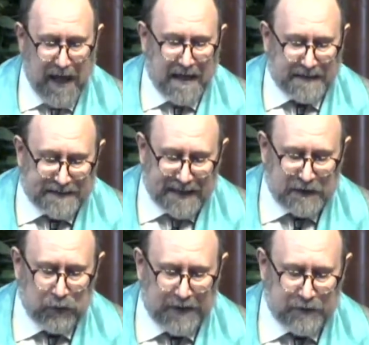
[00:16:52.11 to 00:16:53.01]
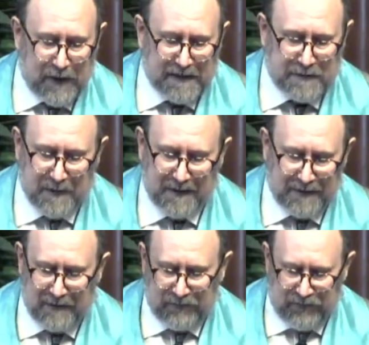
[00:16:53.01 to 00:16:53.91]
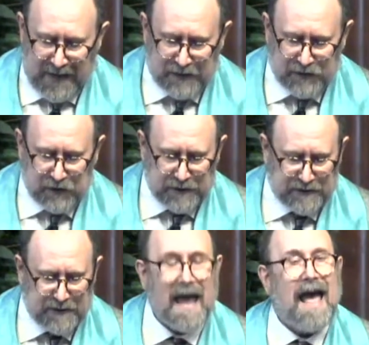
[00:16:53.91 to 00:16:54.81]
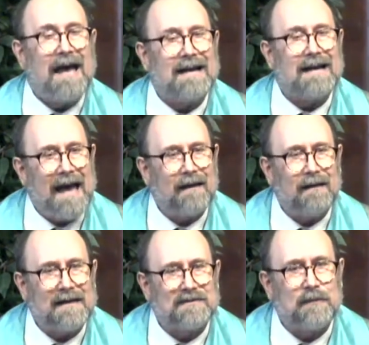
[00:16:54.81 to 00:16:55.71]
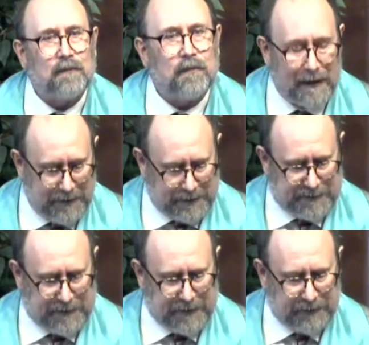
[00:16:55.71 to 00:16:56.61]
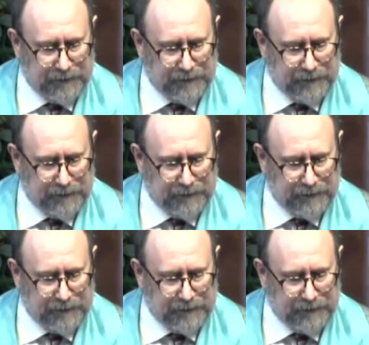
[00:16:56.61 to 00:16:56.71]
sexually transmitted infections, and adolescent pregnancy.